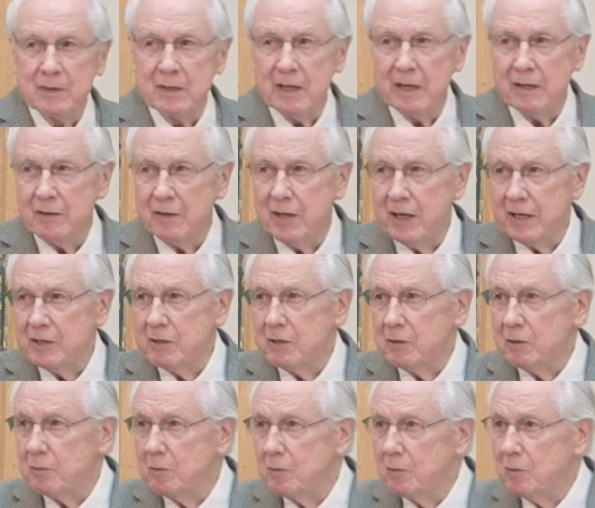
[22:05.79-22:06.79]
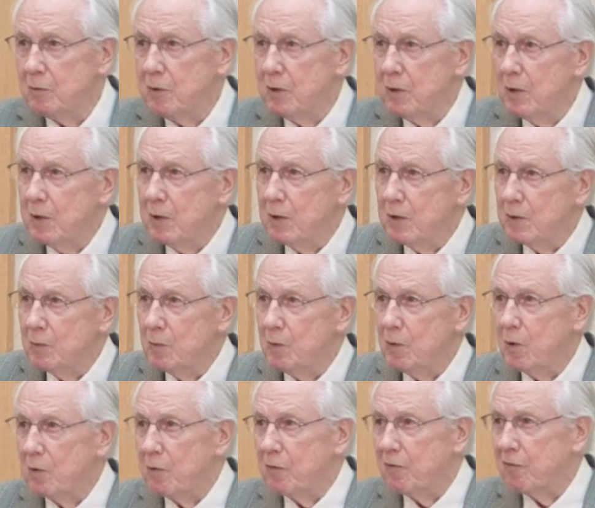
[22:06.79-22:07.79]
And they
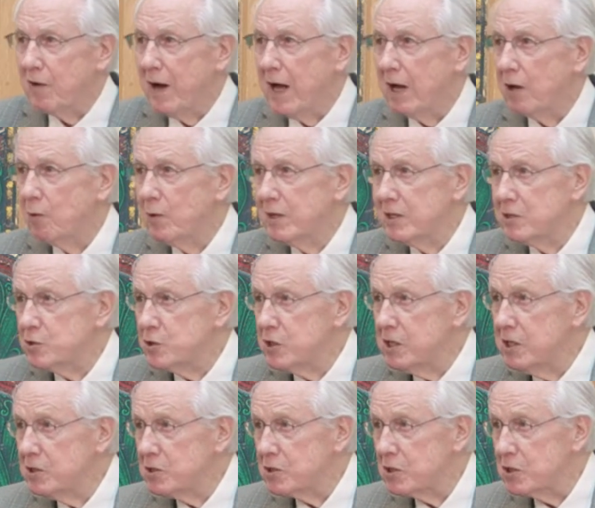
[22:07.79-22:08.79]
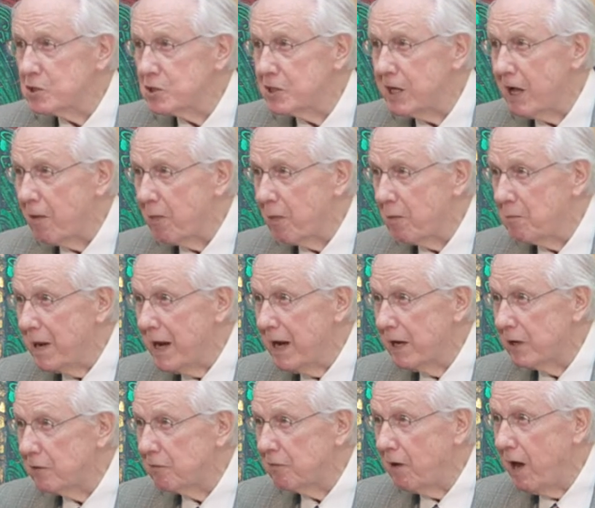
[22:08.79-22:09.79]
were following Jesus down the
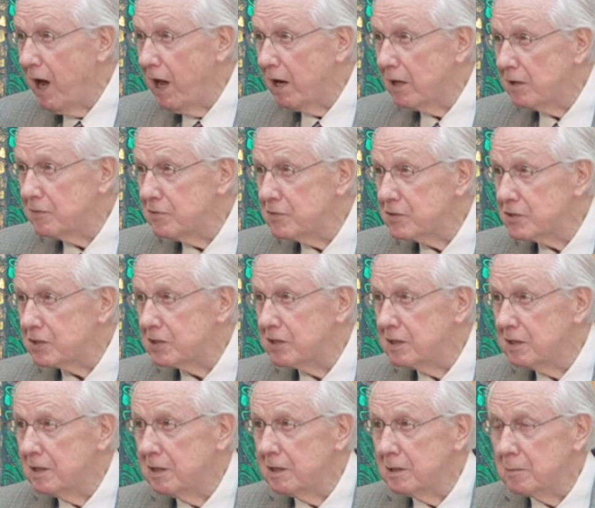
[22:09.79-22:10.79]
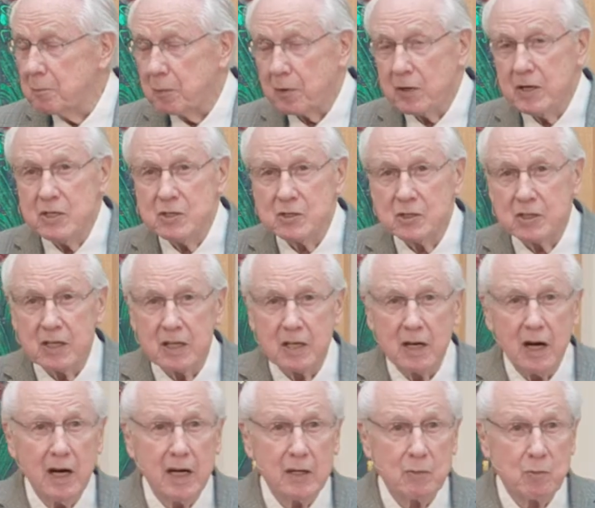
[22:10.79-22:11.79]
Mount of Olives, praising
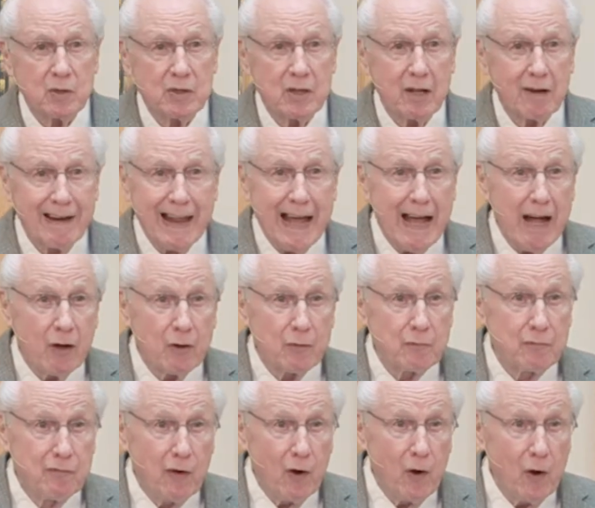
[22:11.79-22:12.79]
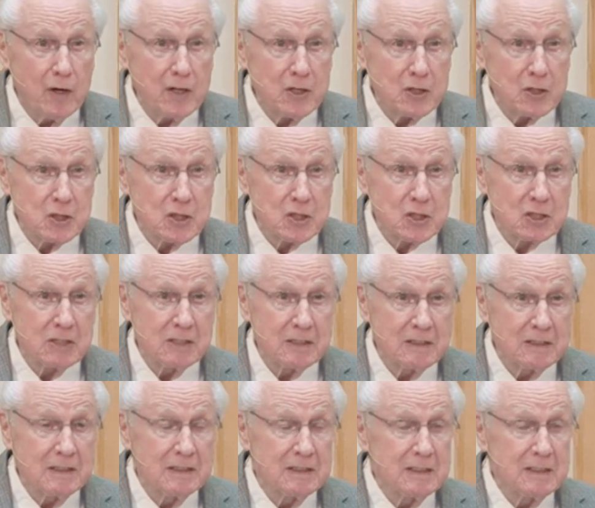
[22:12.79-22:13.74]
God with a loud voice.